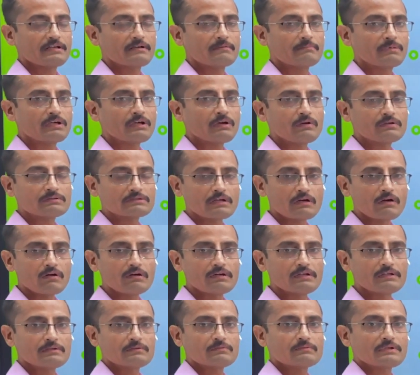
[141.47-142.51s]
because
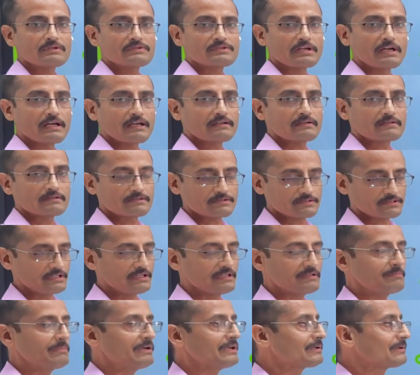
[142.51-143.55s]
according to the
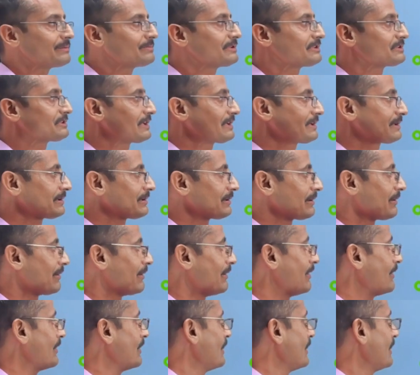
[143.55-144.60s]
statement of the second
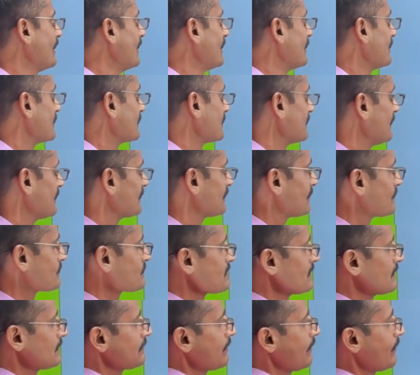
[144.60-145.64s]
law, rate of
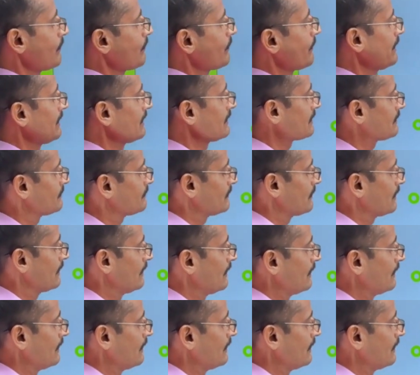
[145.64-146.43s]
change of momentum,